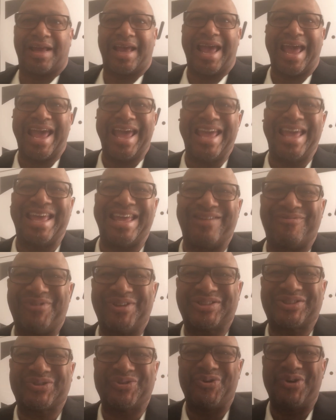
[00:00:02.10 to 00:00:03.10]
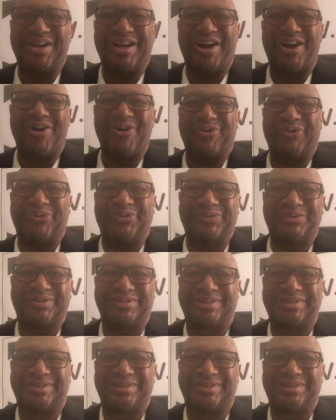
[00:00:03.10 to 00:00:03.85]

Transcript: Hey, what's going on?